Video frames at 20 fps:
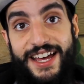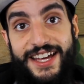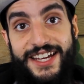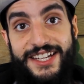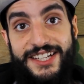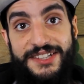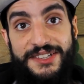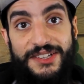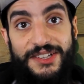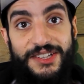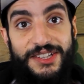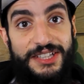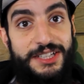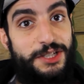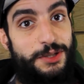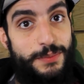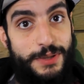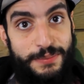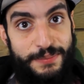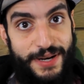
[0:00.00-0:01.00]
a
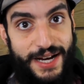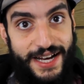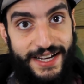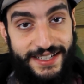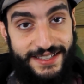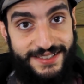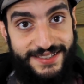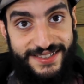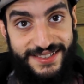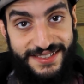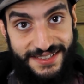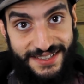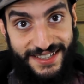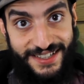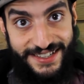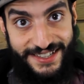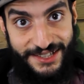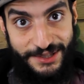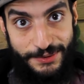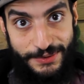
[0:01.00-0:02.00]
little bit biased
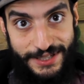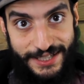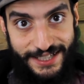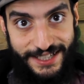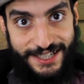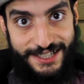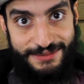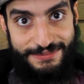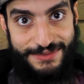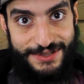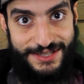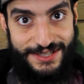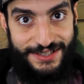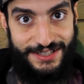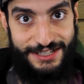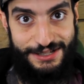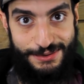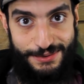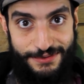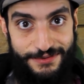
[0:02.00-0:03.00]
when it comes to
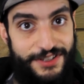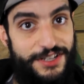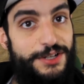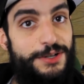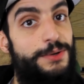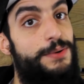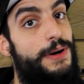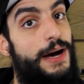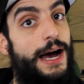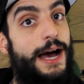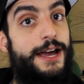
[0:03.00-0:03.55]
this review.